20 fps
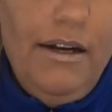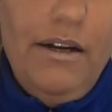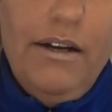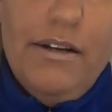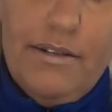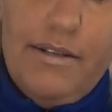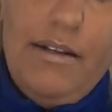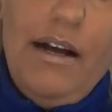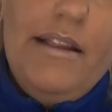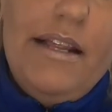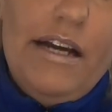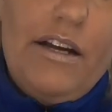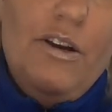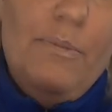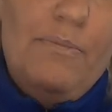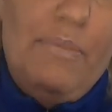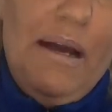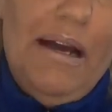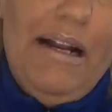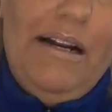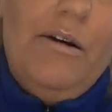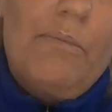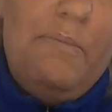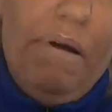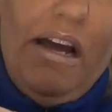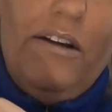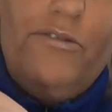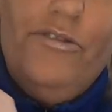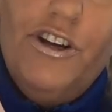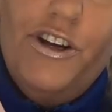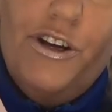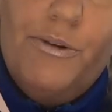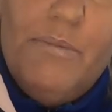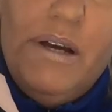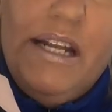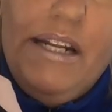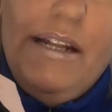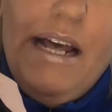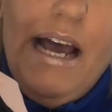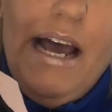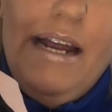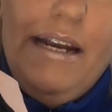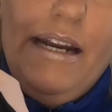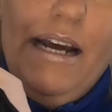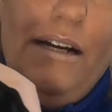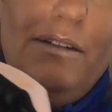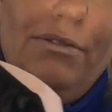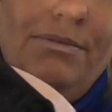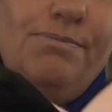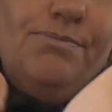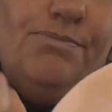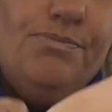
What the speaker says: looks like there could be a little bit of room in there now.